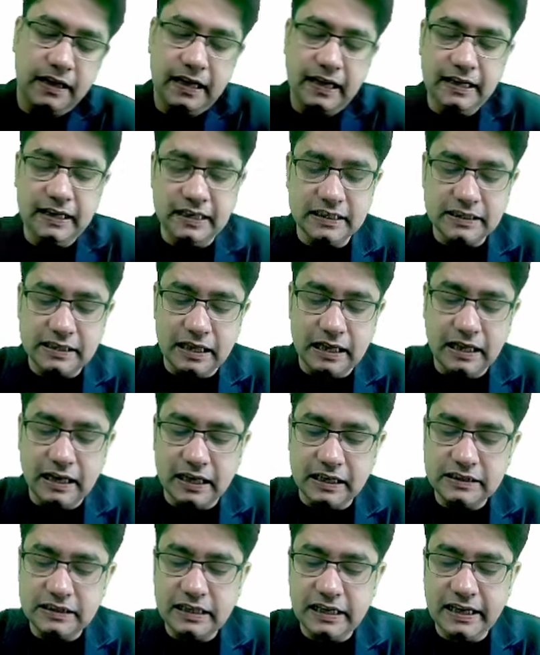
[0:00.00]
It is
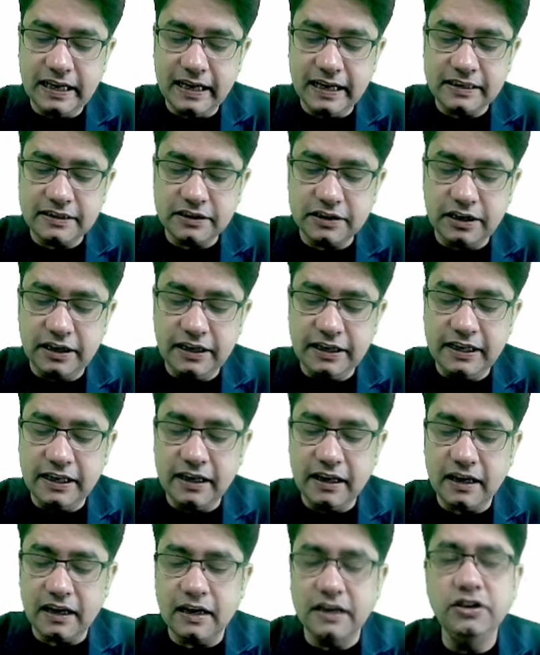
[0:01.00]
largely
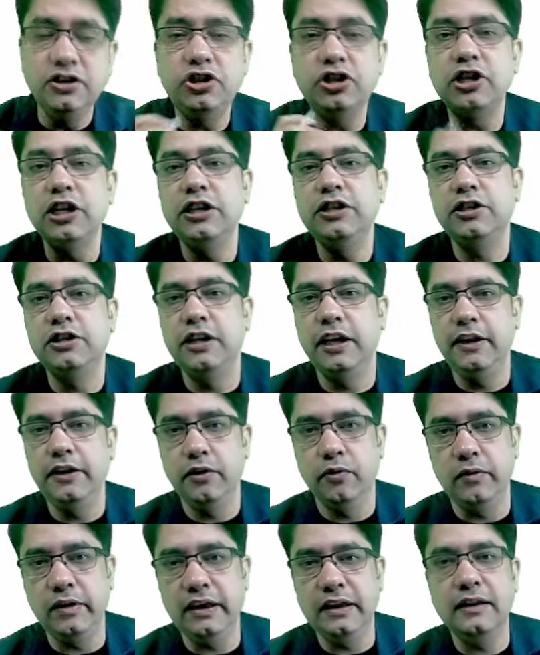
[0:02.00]
excreted unchanged in
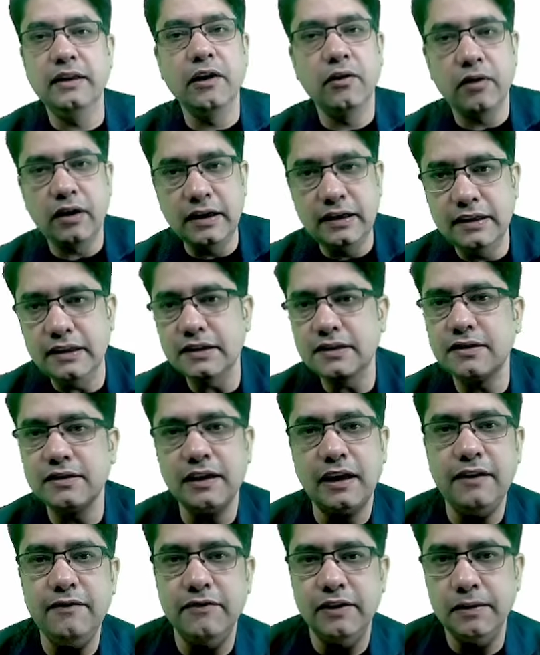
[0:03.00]
urine. Now
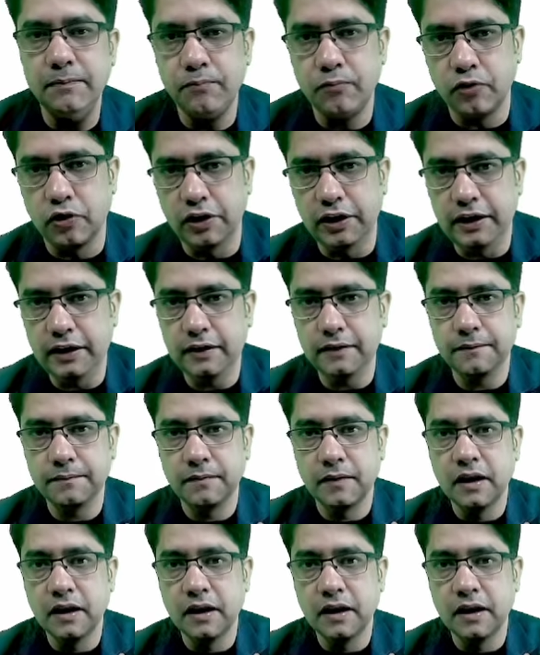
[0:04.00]
understand one point.